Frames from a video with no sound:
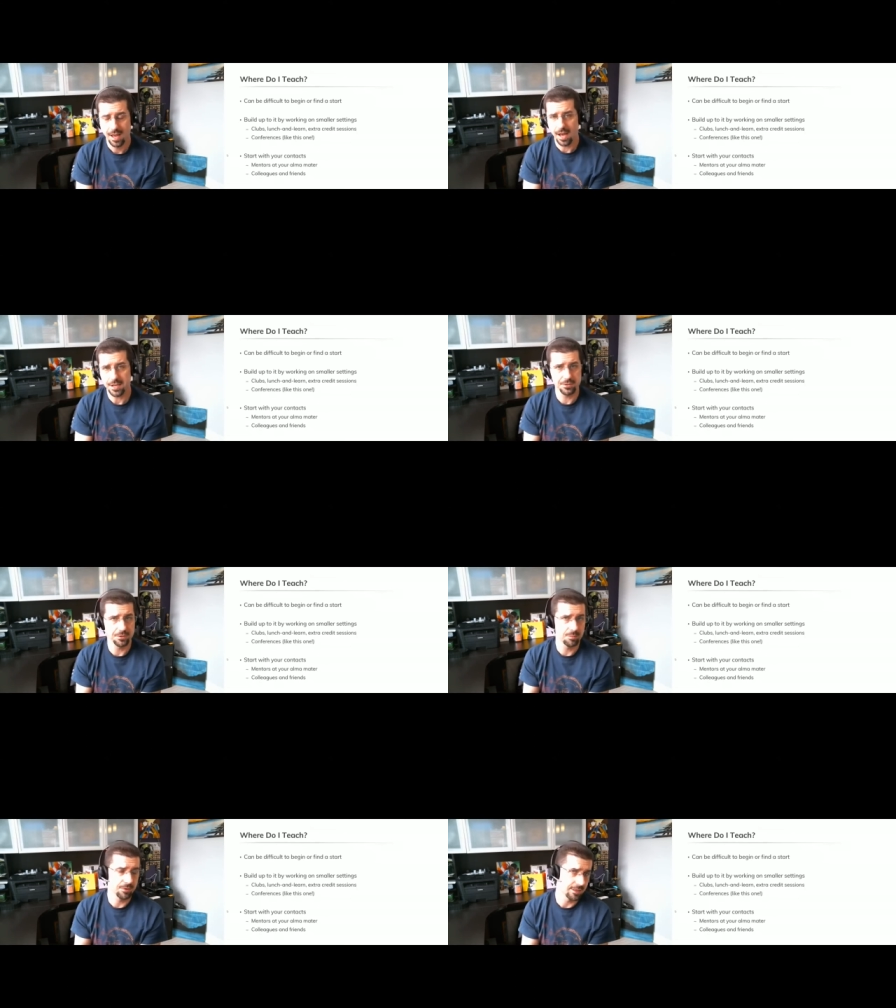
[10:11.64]
I
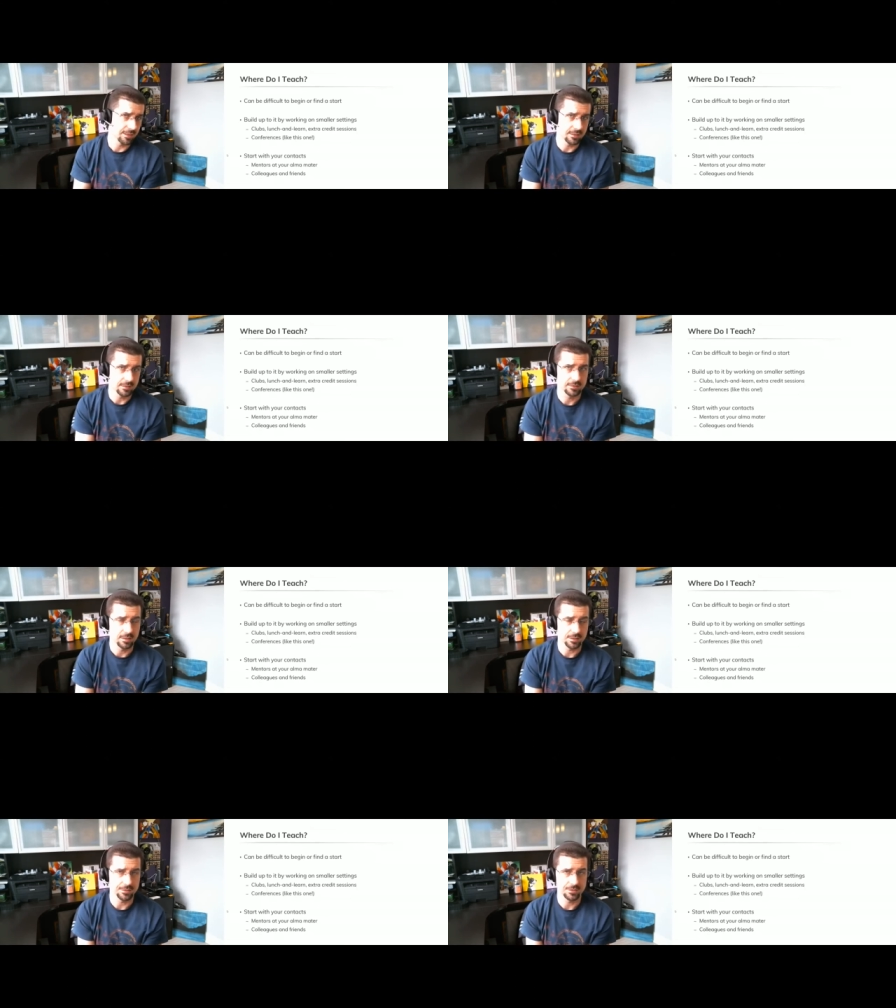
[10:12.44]
showed up one day
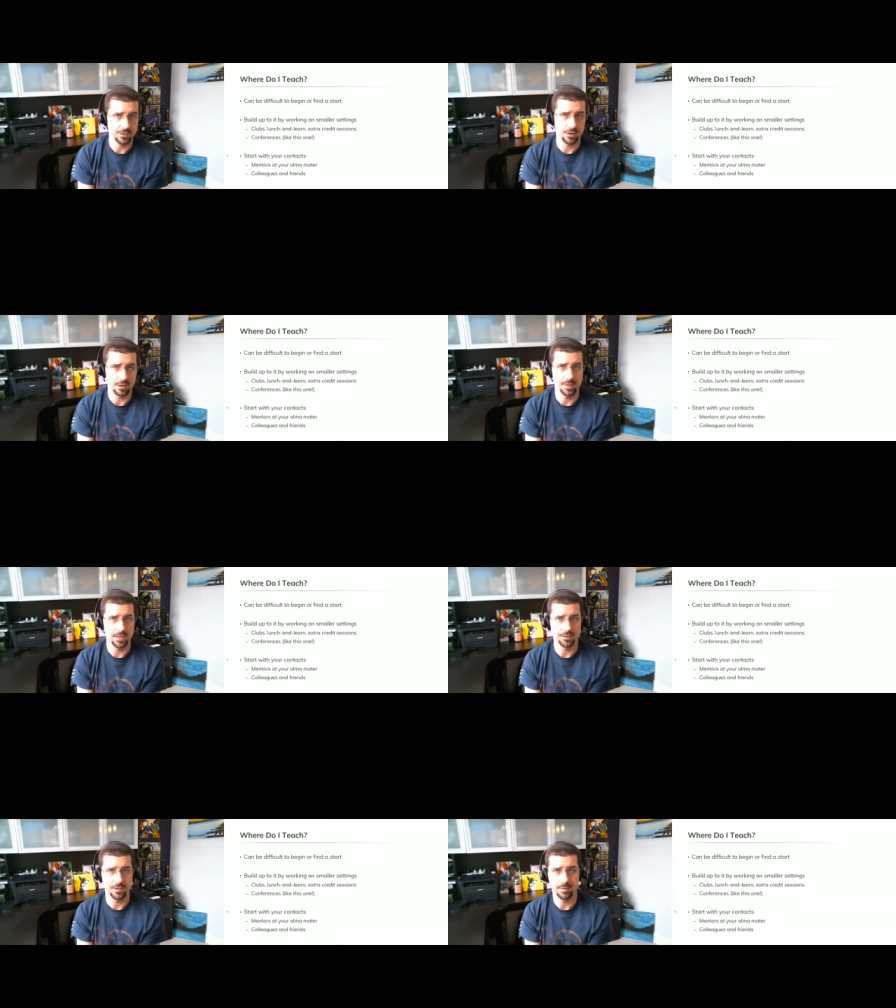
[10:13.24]
uh, to talk
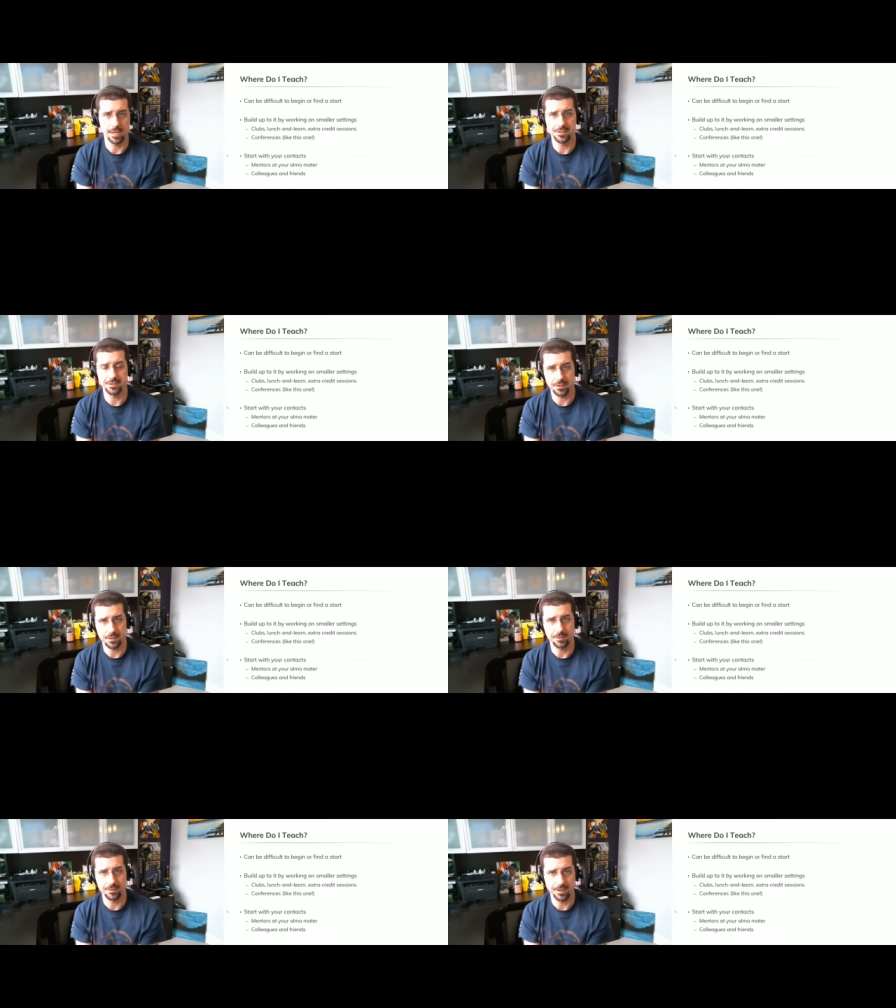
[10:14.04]
about the Apache
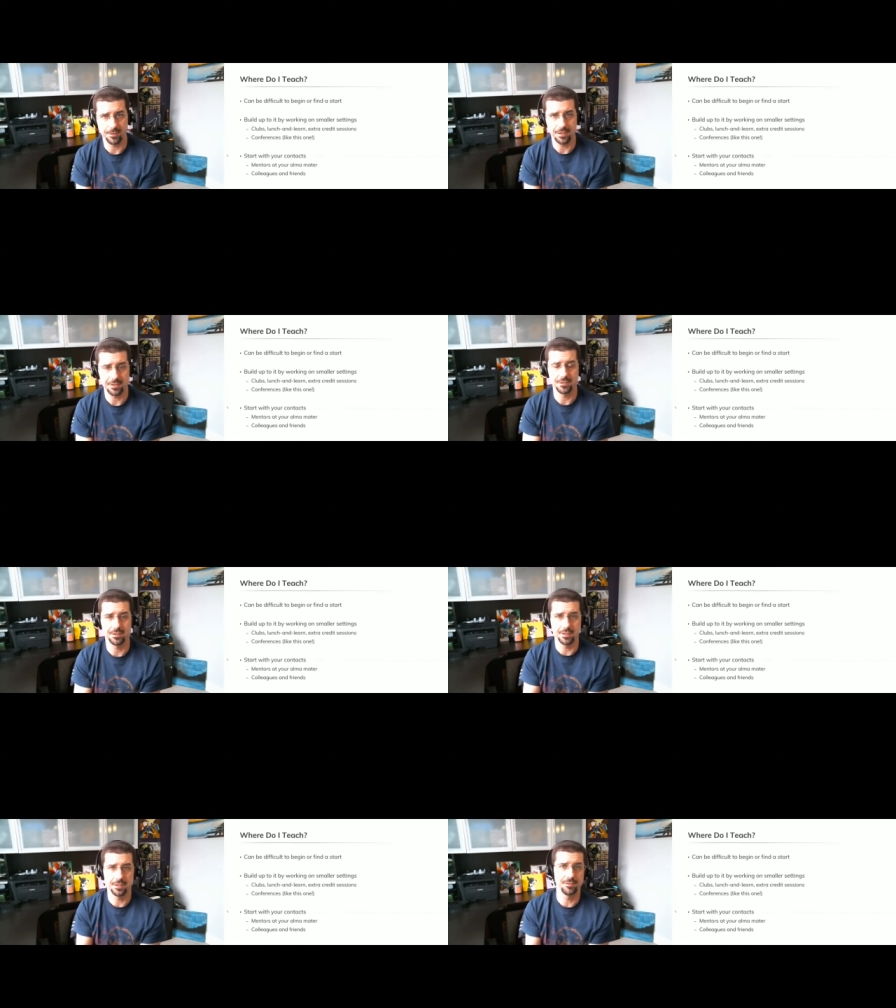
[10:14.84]
Software Foundation
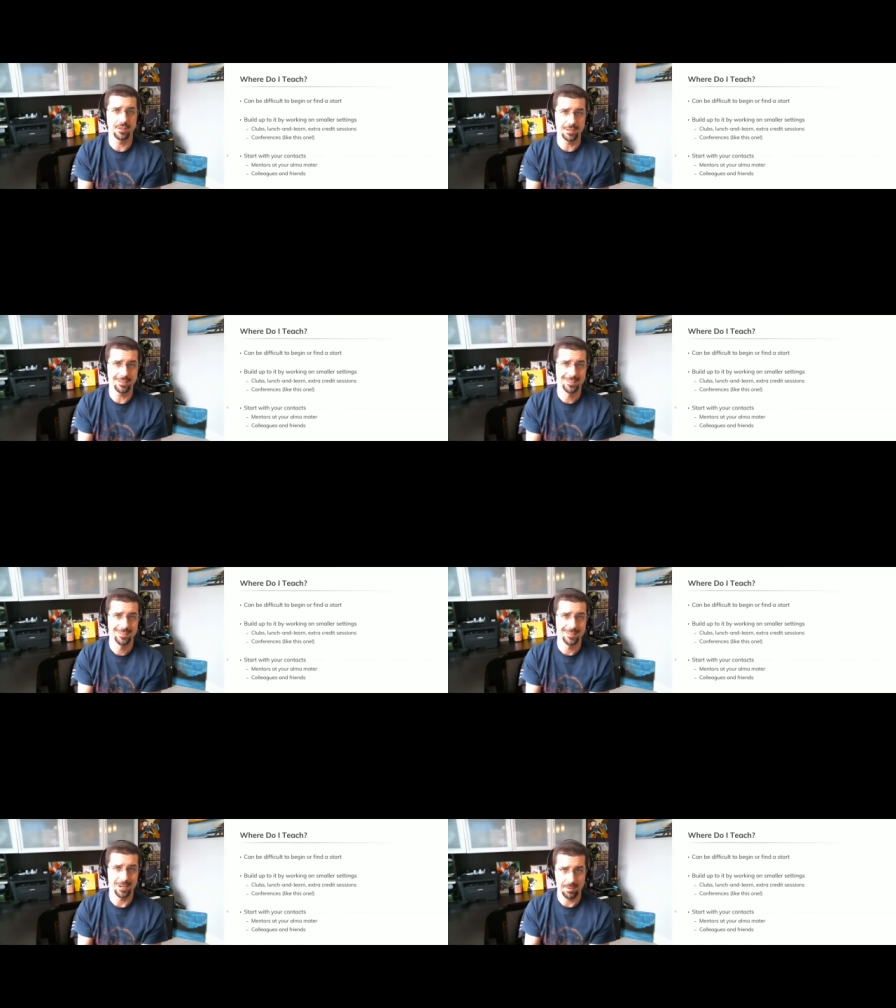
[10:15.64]
to give the
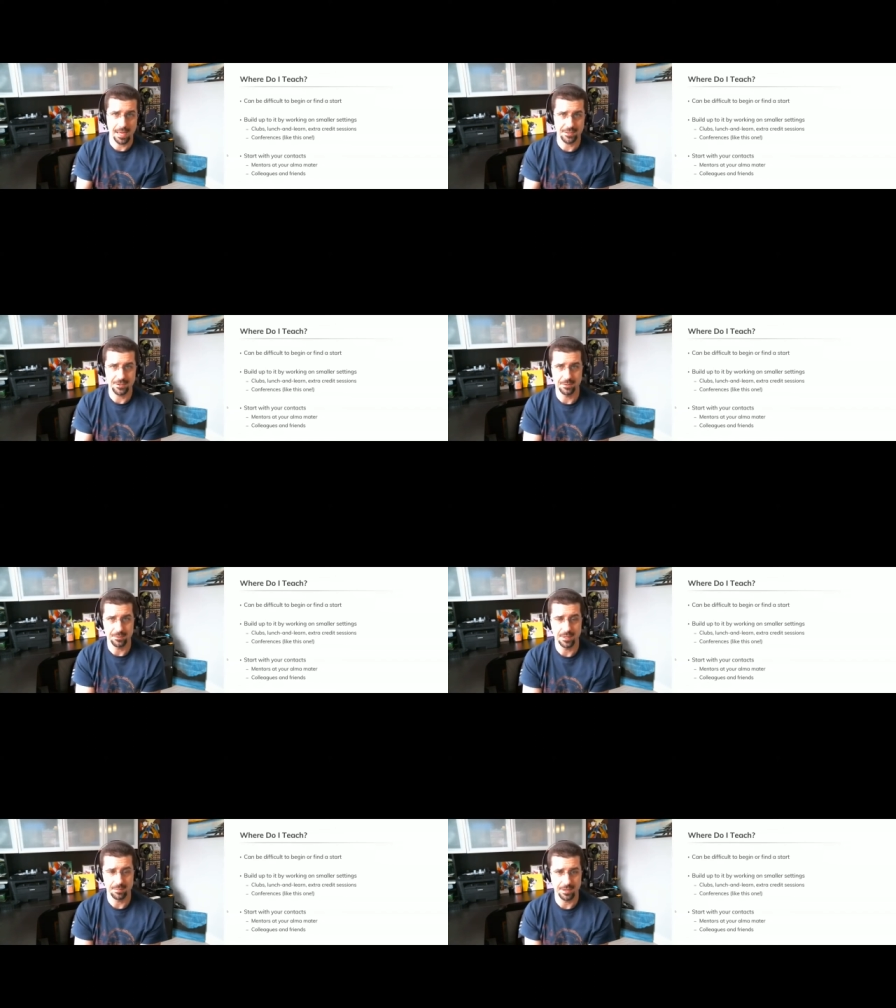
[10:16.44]
Apache
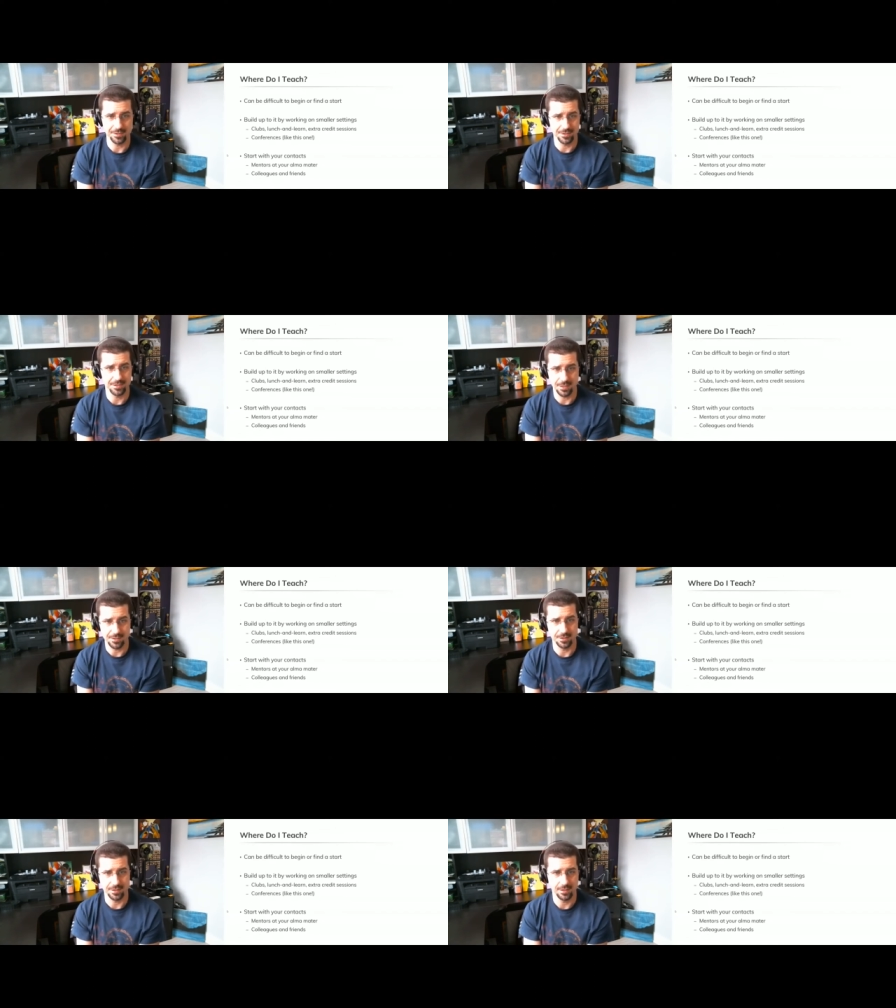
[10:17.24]
Way
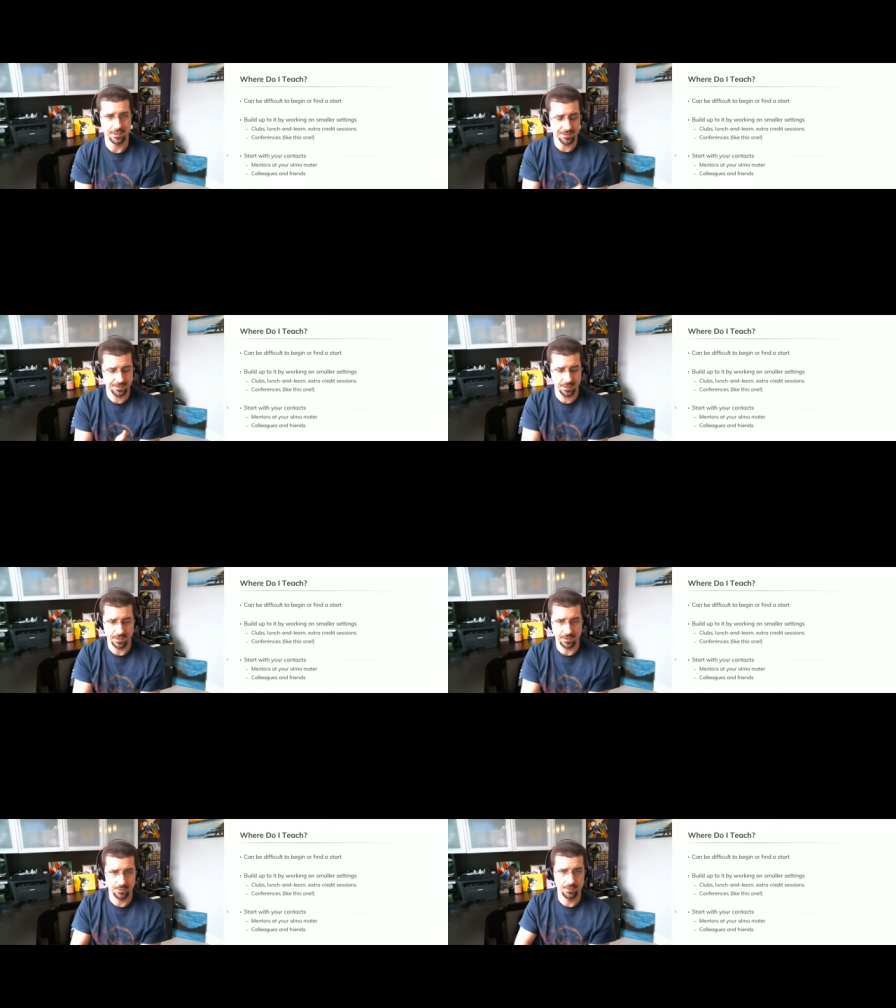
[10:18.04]
presentation, and it just kind
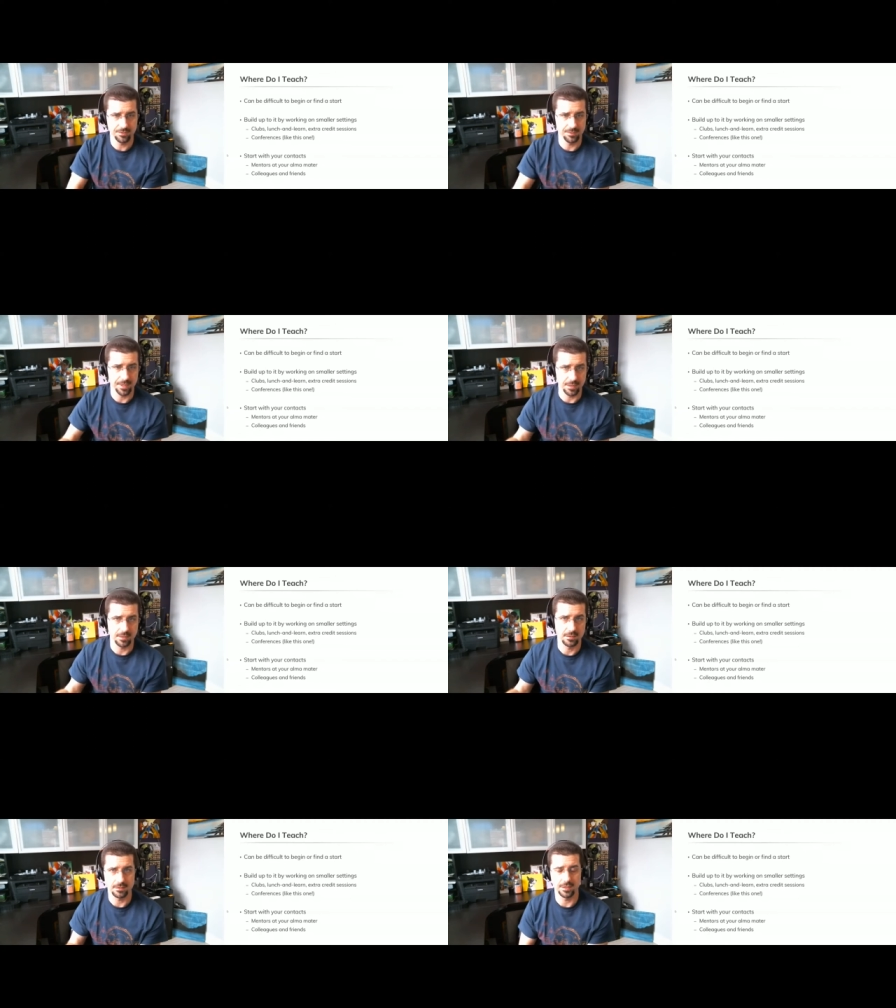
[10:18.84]
of grew from
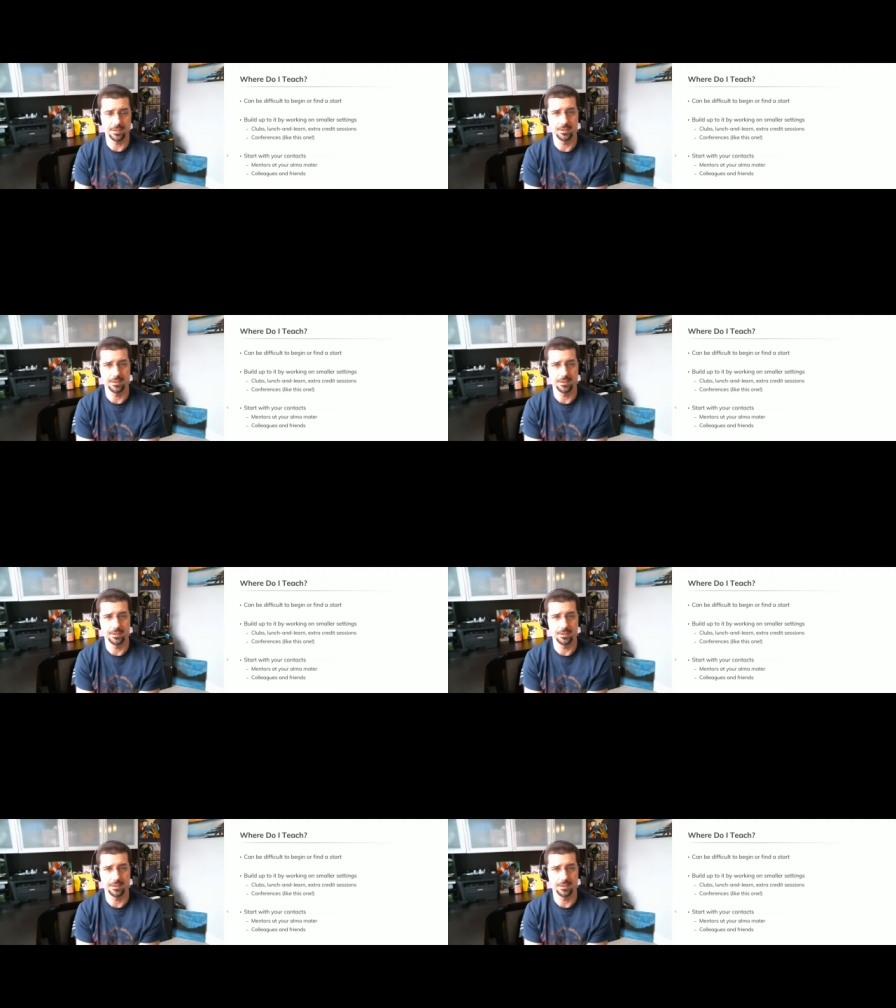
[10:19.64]
there, right?